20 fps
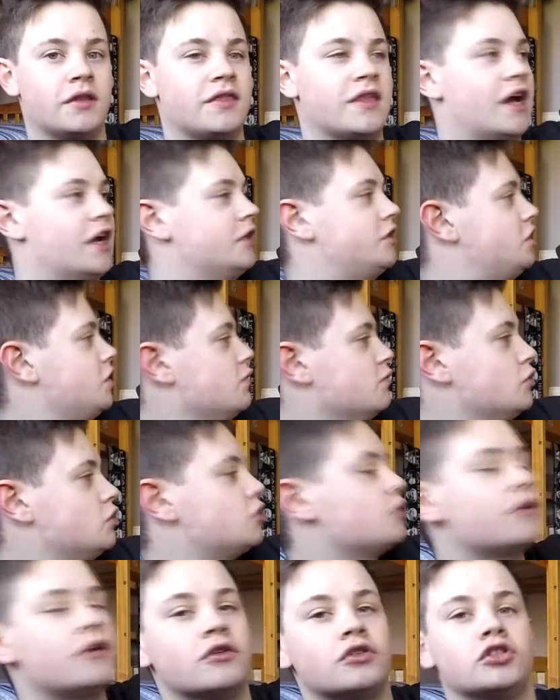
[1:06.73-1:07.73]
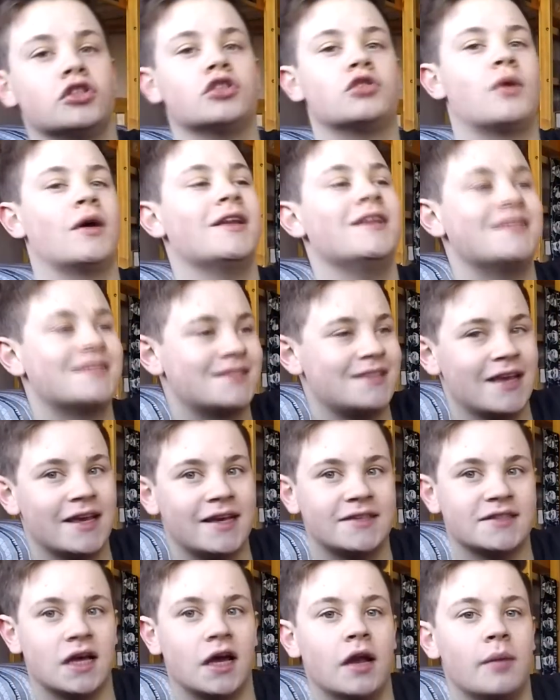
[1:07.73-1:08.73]
that is shooting
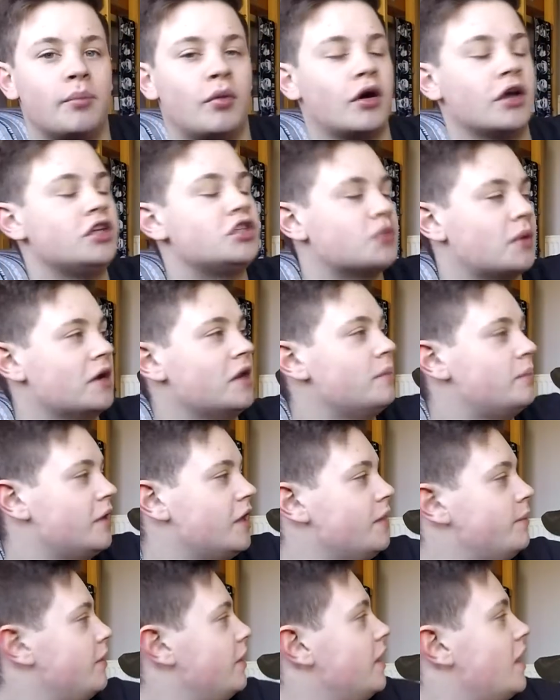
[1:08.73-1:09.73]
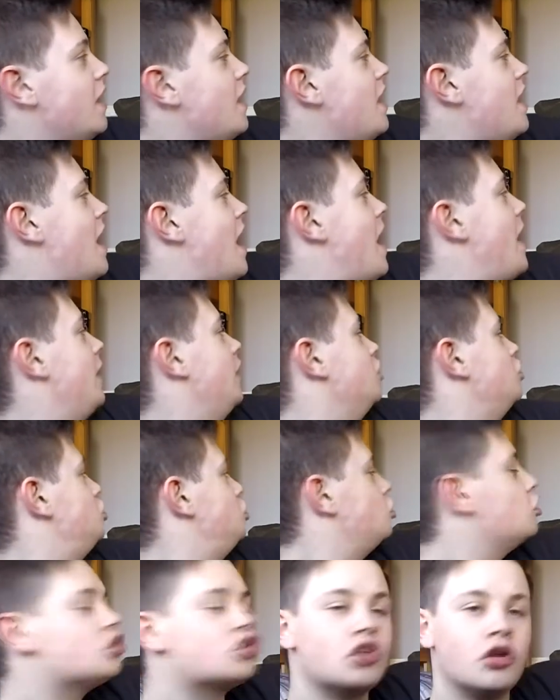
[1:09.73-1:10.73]
326 on a .20 BB and is
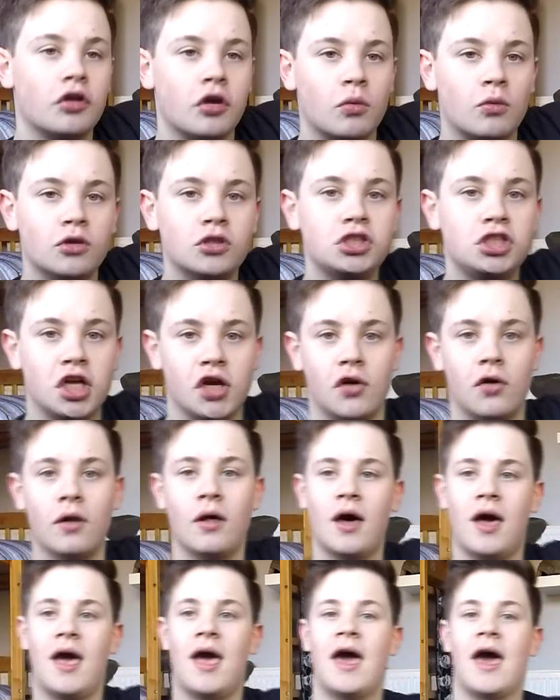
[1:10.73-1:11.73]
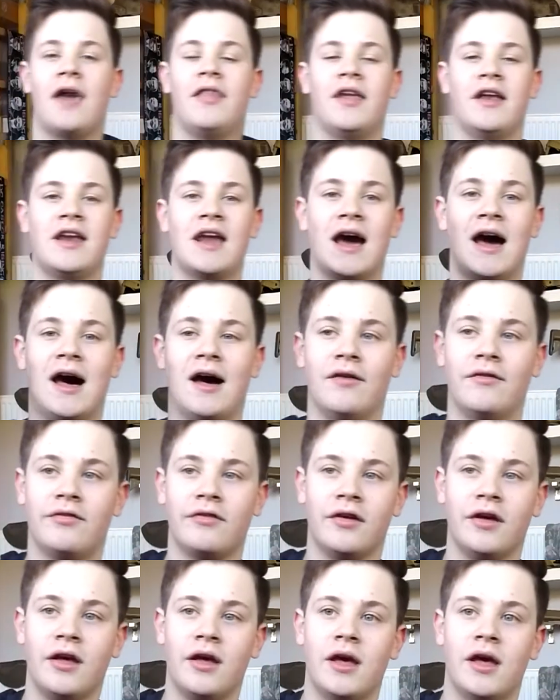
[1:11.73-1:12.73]
just under 1 joule, and then you have
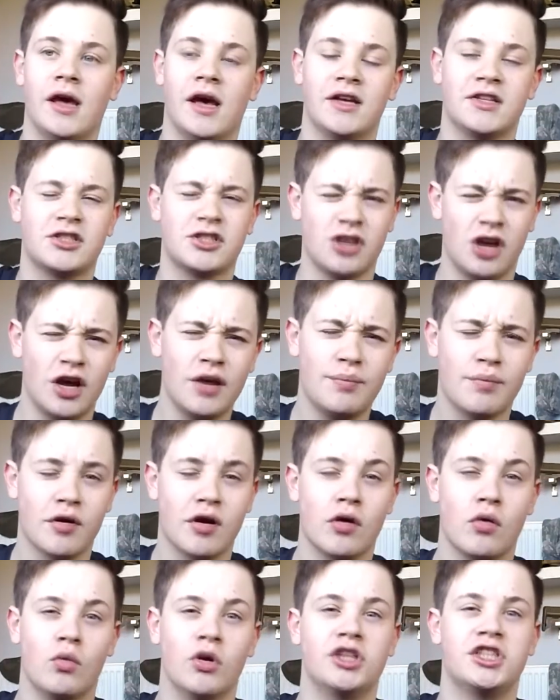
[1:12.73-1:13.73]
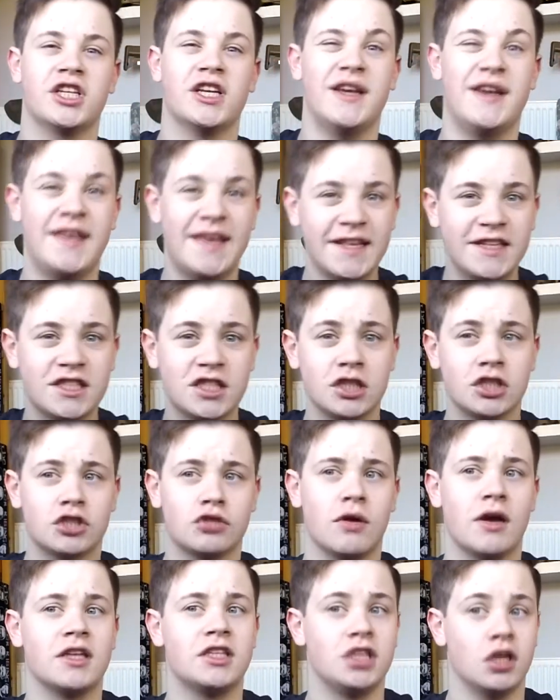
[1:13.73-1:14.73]
a sniper which needs to
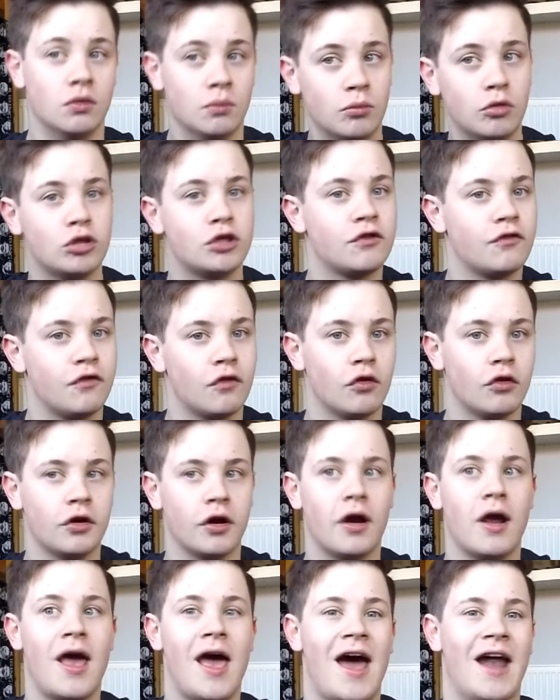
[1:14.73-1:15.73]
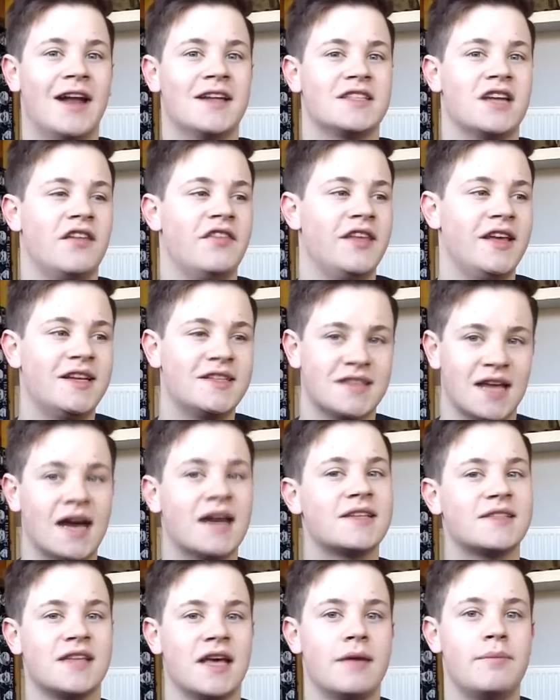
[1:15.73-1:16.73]
stretch out much further and is on the exact
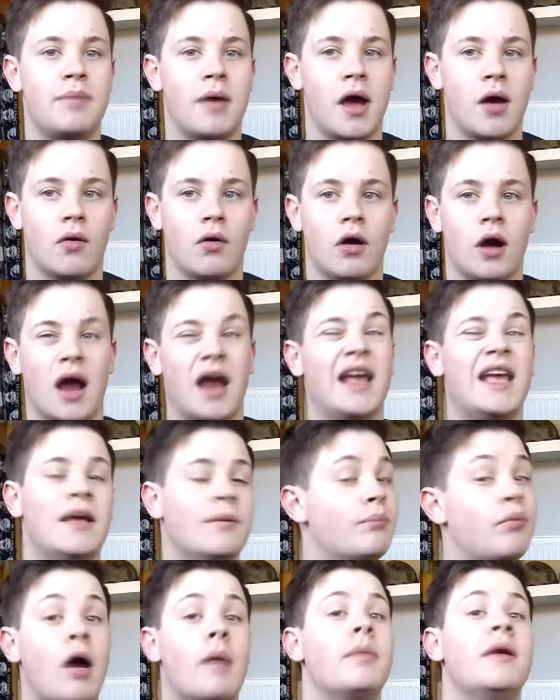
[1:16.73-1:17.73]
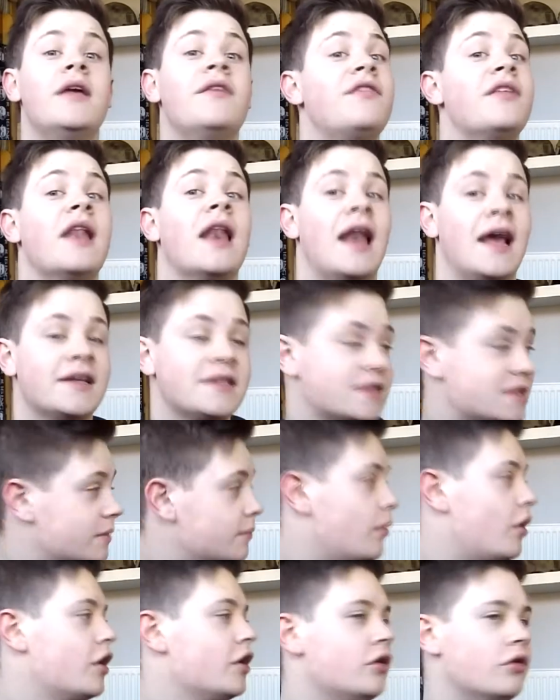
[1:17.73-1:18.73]
same power, probably even less than
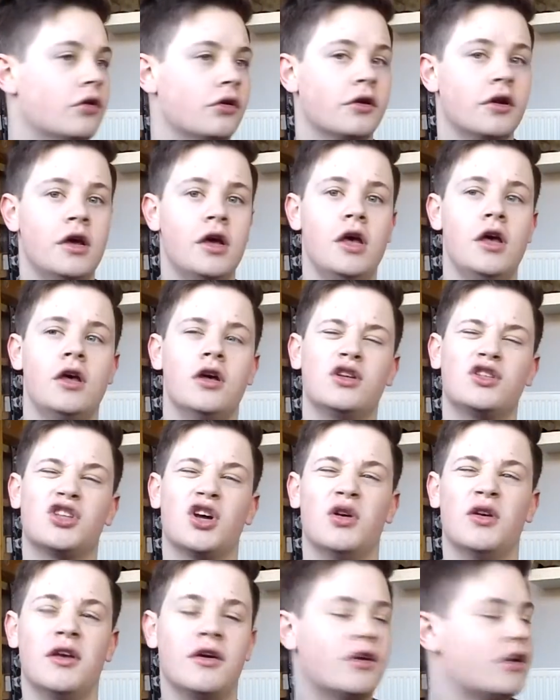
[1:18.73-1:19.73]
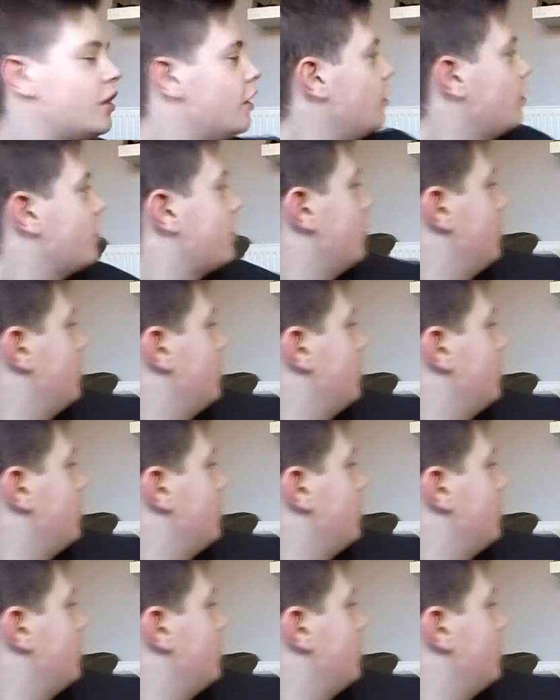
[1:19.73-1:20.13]
my gun. So you could look,